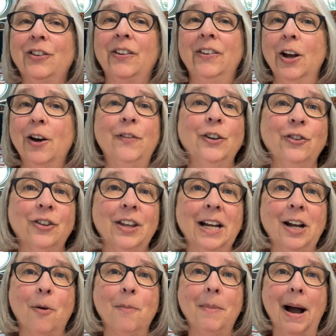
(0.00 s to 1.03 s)
selfish
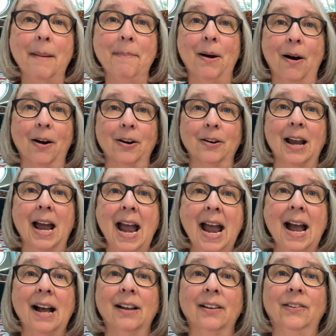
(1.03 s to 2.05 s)
thing on my part
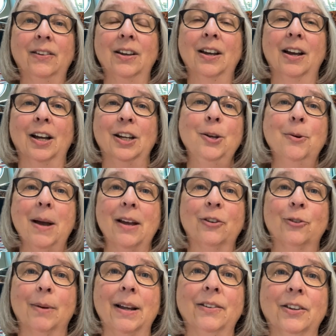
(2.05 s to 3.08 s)
as a
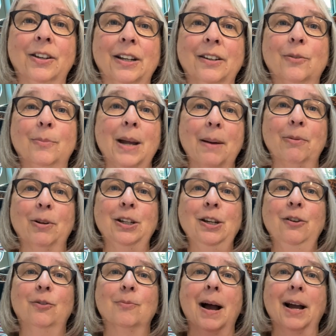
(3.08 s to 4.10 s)
U.S. resident to be able to
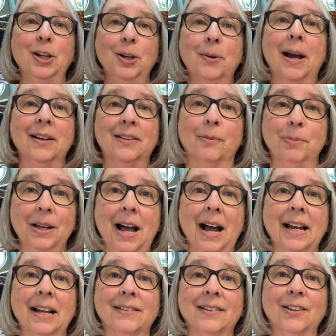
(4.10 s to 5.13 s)
use my U.S.
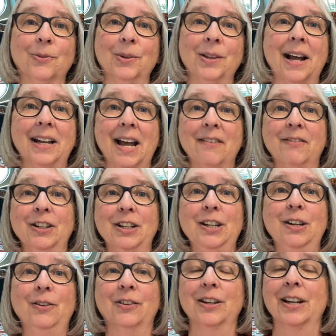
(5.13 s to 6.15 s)
appliances without having to use an